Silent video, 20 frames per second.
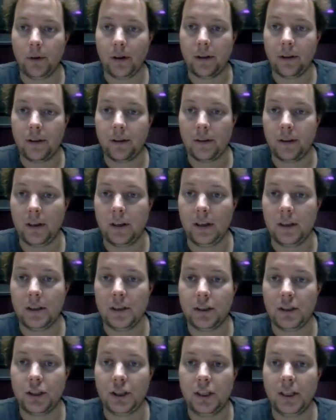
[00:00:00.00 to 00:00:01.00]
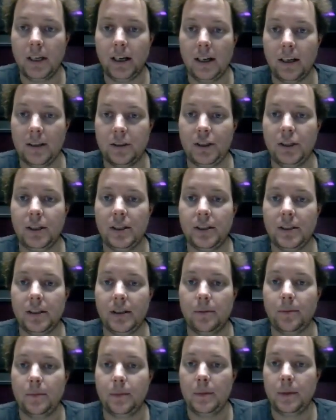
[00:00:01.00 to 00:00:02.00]
with the
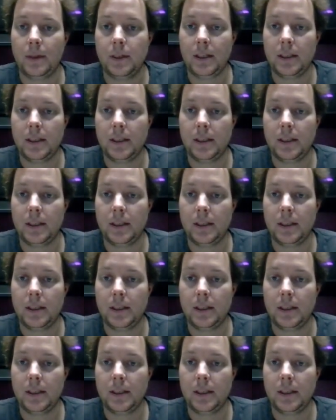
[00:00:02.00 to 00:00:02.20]
gr-gsm